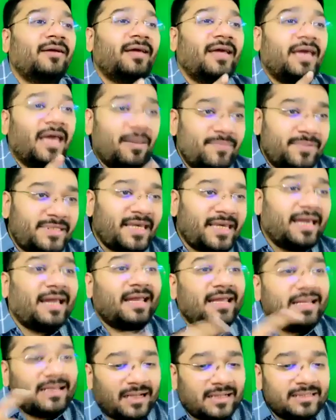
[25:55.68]
MCA
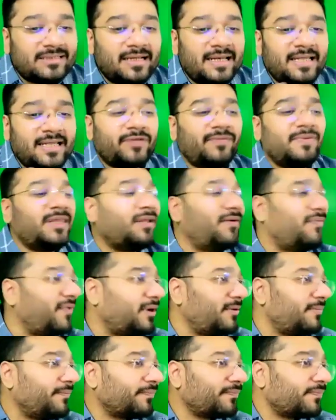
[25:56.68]
in consultation with
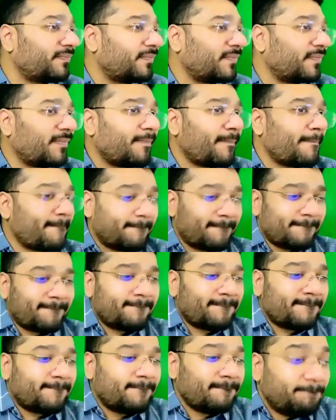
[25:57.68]
NAFRA.
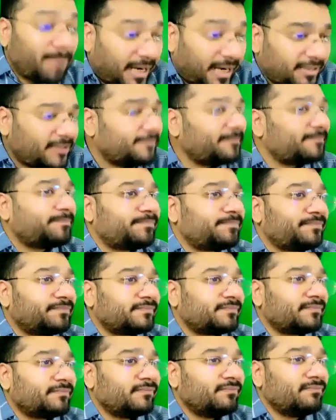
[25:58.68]

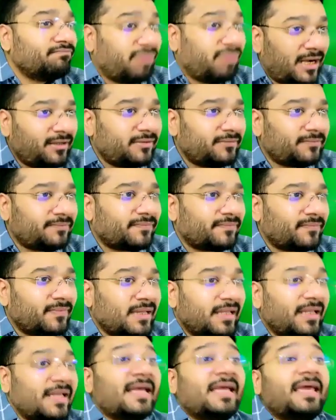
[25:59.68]
But
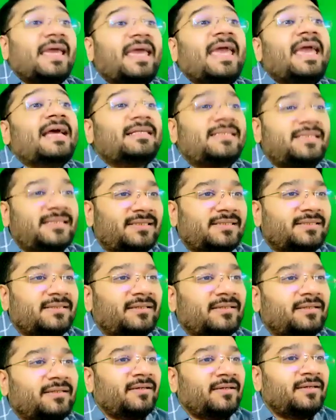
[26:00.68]
AS
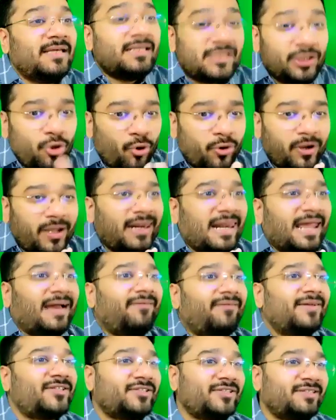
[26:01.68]
is local
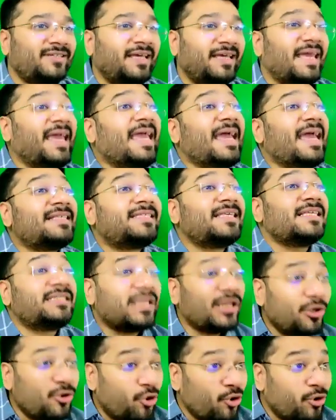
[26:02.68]
language. AS is
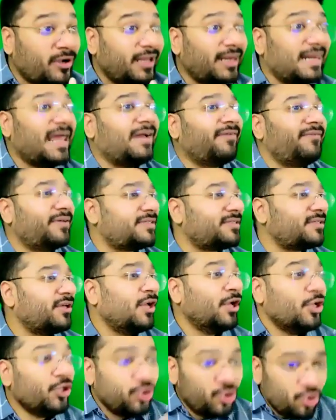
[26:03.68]
local language.
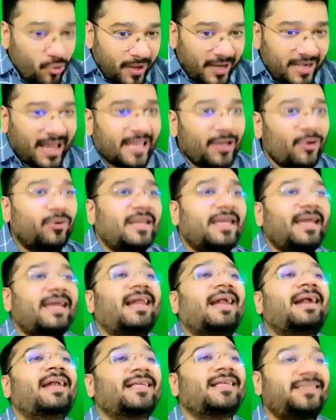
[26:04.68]
You and I only
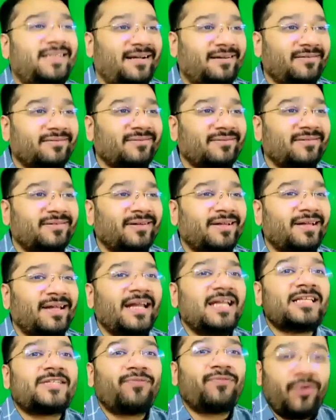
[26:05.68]
can understand.
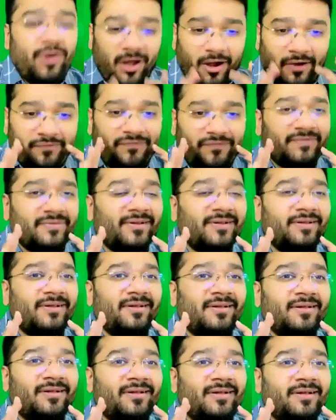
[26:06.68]
It is full of
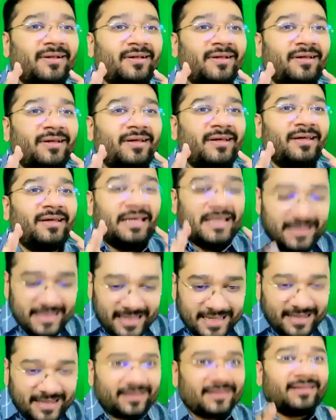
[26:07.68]

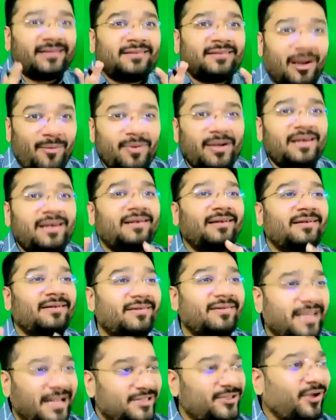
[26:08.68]
Hindi, Tamil,
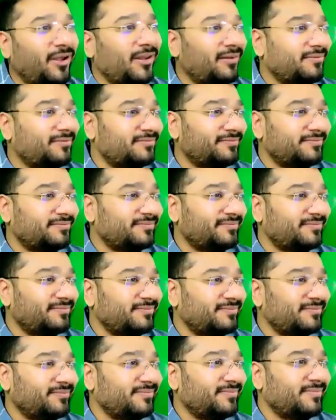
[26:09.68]
that's all.
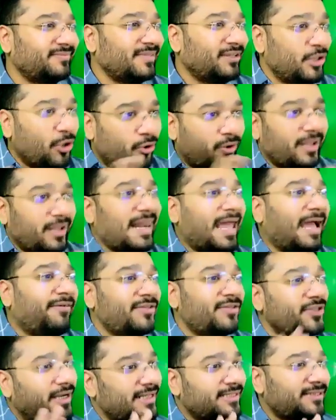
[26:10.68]
Local
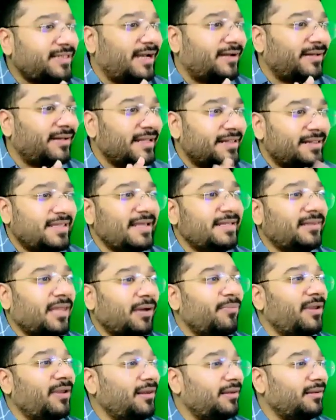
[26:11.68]
language, understand? Hindi,
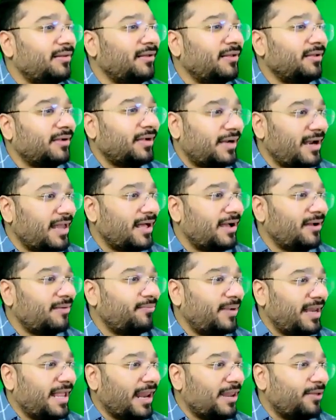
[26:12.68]
Tamil, Kannada,
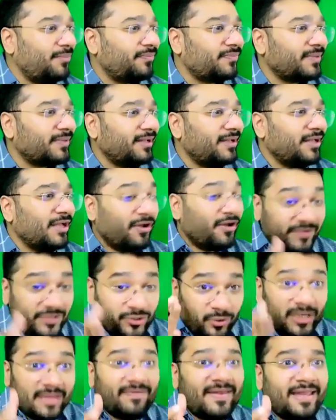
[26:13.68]
Malayalam, which
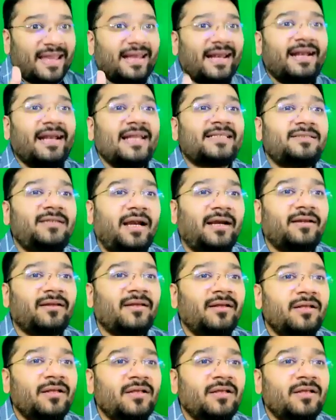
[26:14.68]
only we can understand.